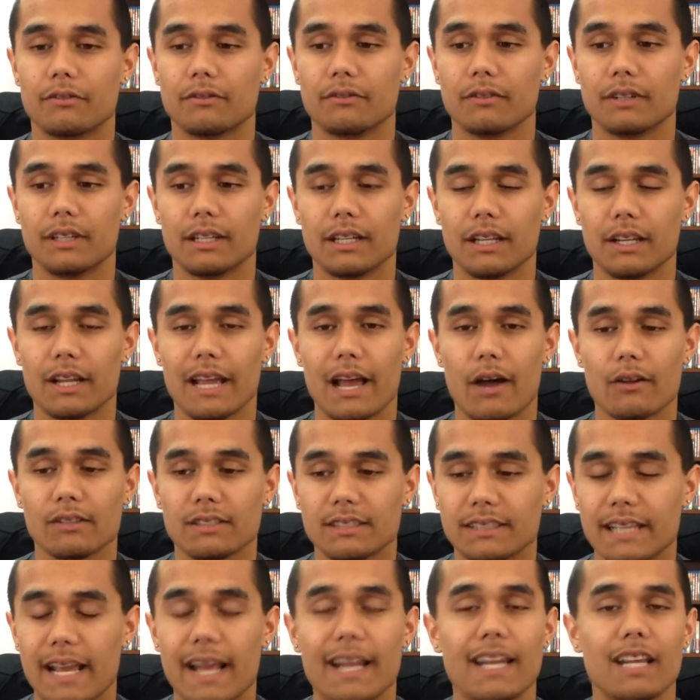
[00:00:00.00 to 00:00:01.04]
an
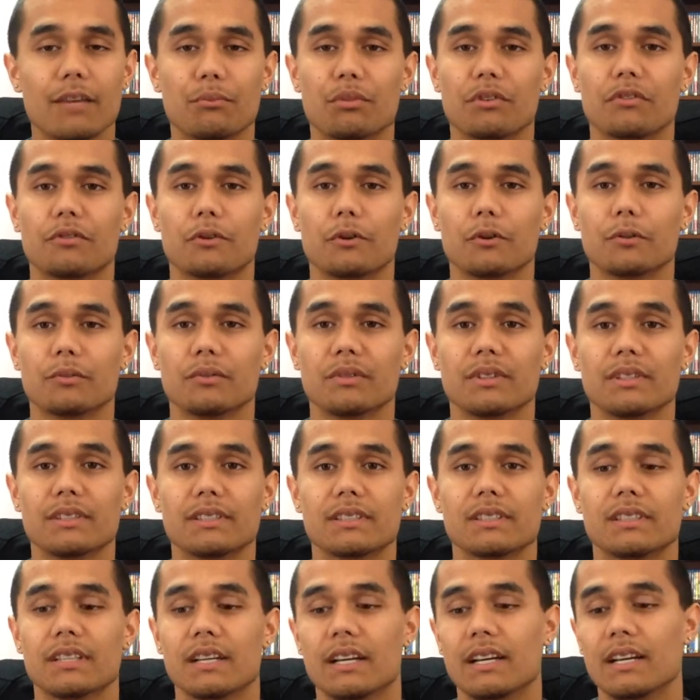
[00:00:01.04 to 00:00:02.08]
outstanding
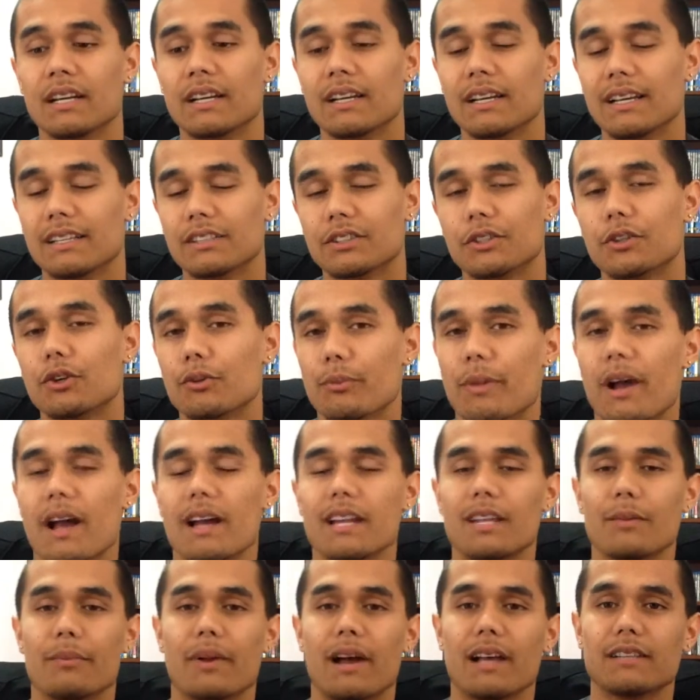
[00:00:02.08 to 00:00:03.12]
performance. It's too bad
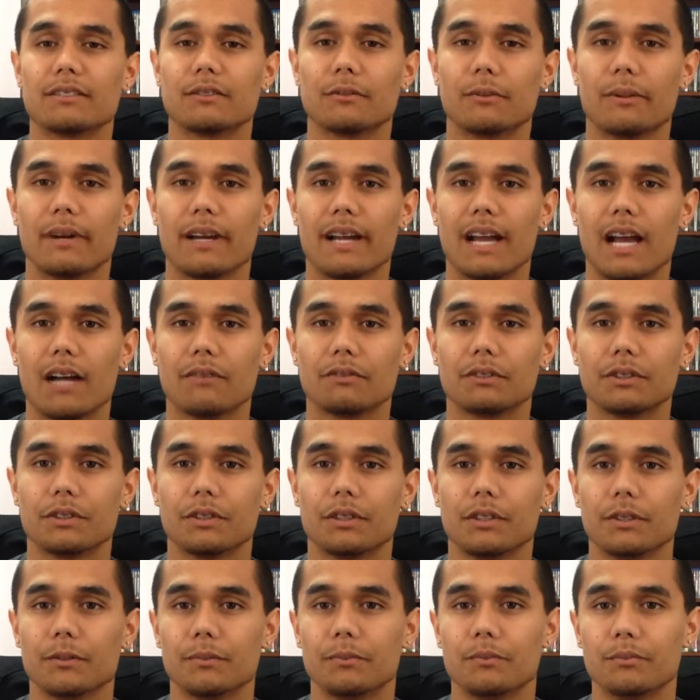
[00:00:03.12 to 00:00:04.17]
he passed away after
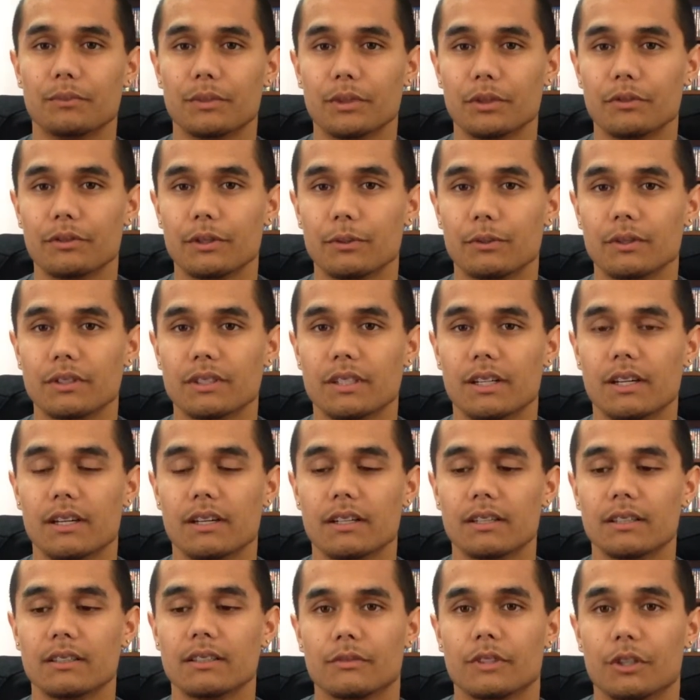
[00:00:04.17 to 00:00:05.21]
the movie was
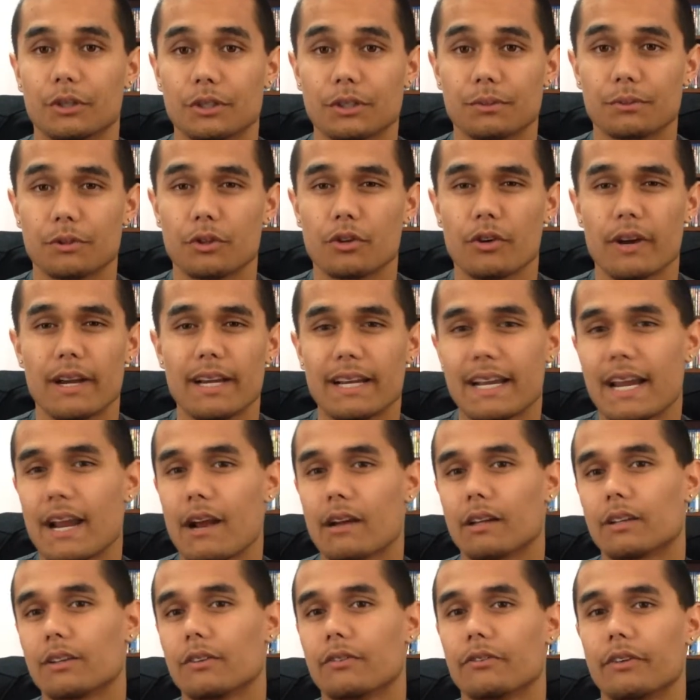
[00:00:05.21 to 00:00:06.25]
done. There's some great
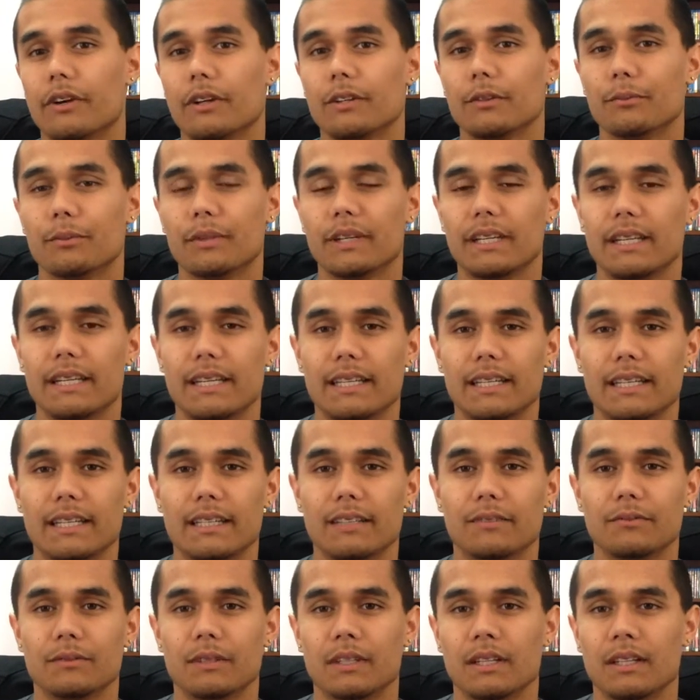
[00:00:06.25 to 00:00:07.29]
character development in it.
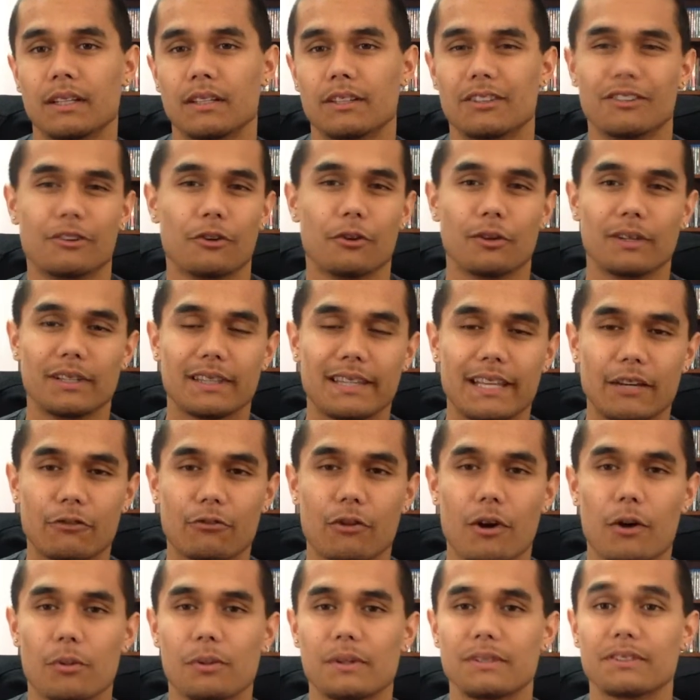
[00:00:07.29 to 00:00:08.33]
The only thing
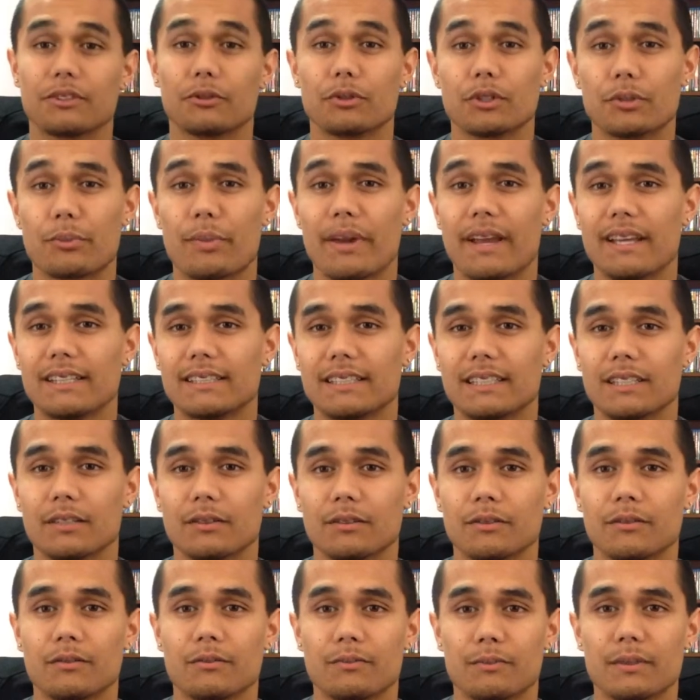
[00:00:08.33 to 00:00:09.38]
wrong with it was pacing
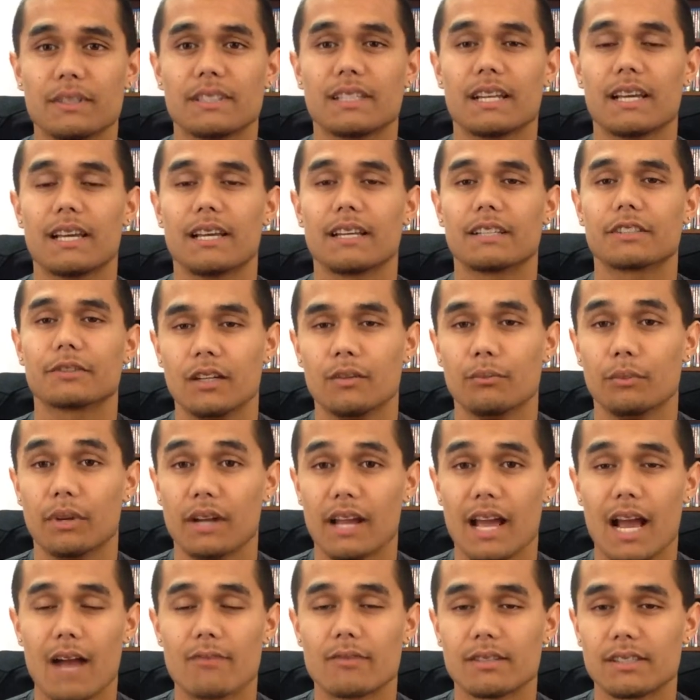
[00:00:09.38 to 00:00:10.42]
mistakes. But I
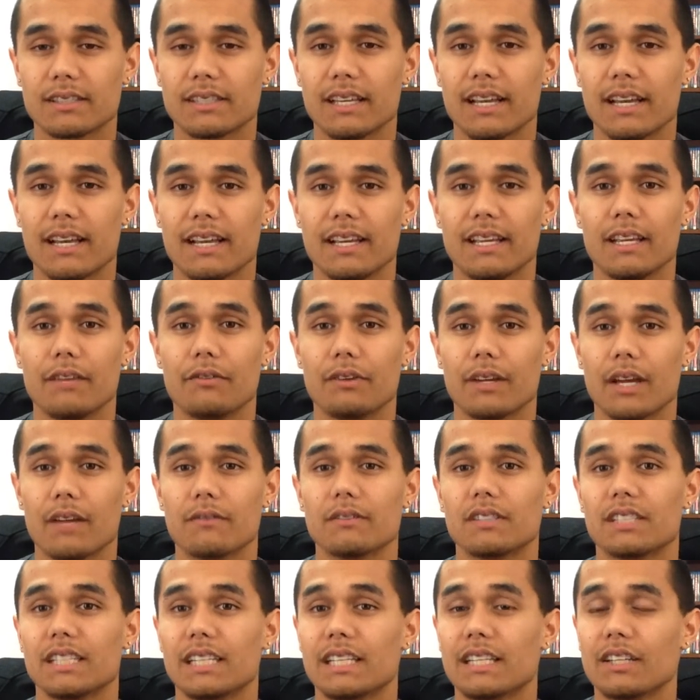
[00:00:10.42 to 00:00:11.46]
have to say, if you haven't
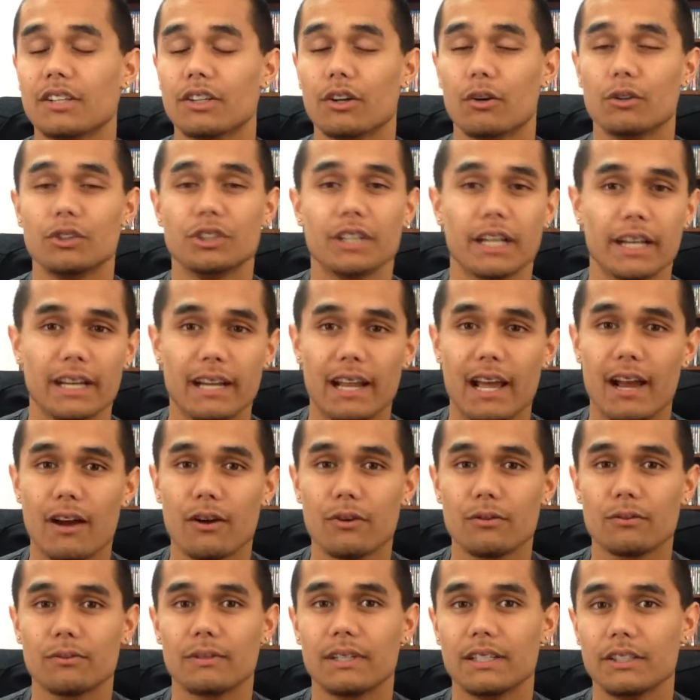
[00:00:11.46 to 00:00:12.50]
seen it, go check it
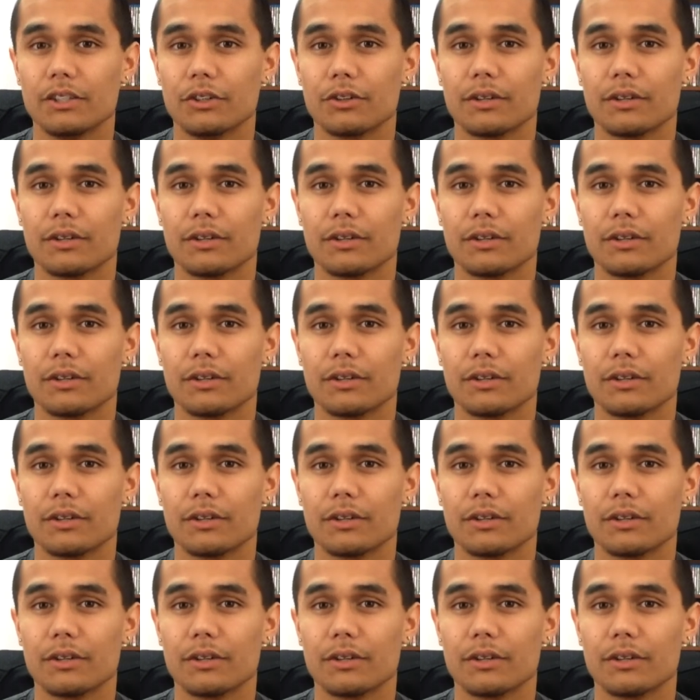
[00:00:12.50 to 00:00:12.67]
out in your